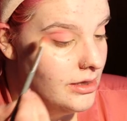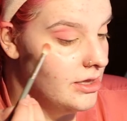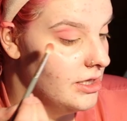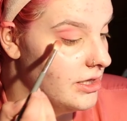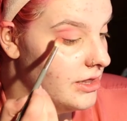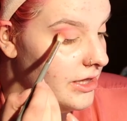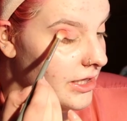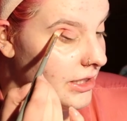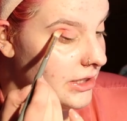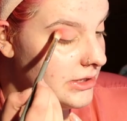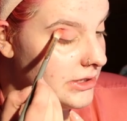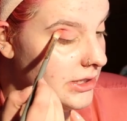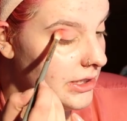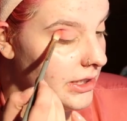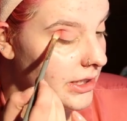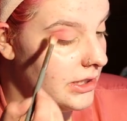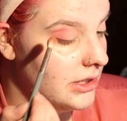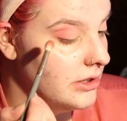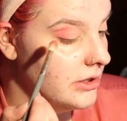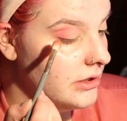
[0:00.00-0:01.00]
the things
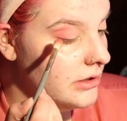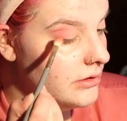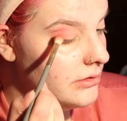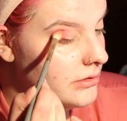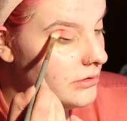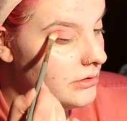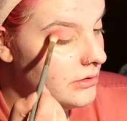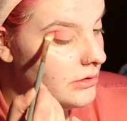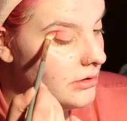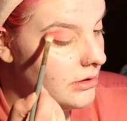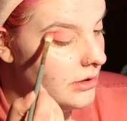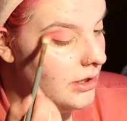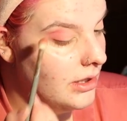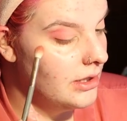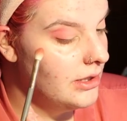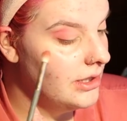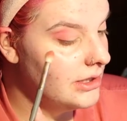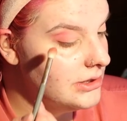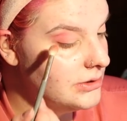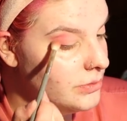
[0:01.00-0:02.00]
that I do.
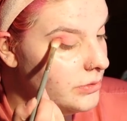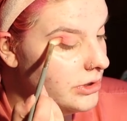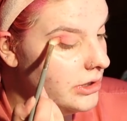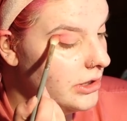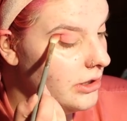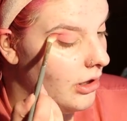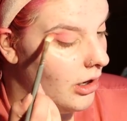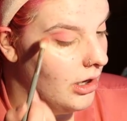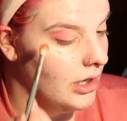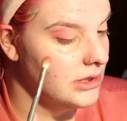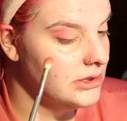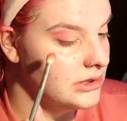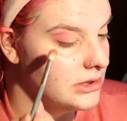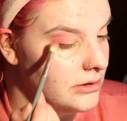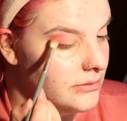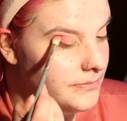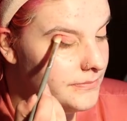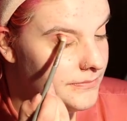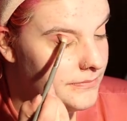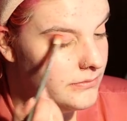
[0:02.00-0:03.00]
And that's really awesome.